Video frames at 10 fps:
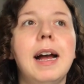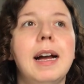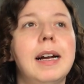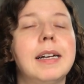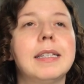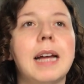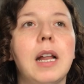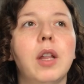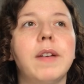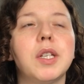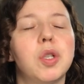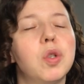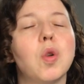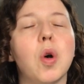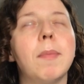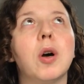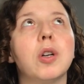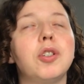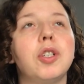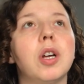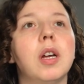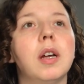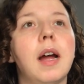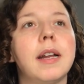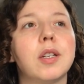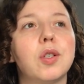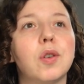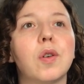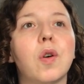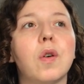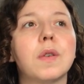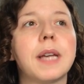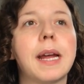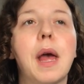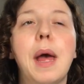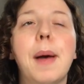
and I love it so much. And it's so cozy.